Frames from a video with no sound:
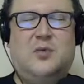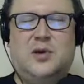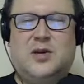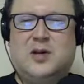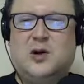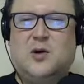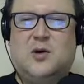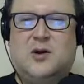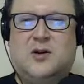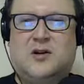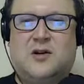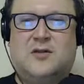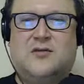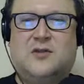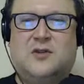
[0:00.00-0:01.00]
been going
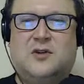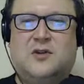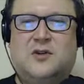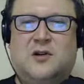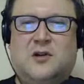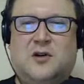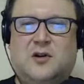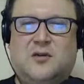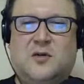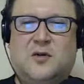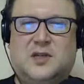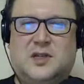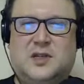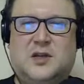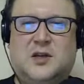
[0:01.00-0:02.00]
on for over
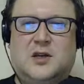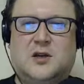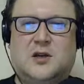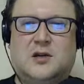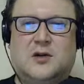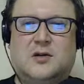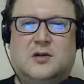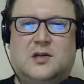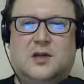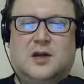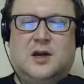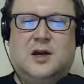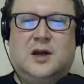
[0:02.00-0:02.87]
10 years.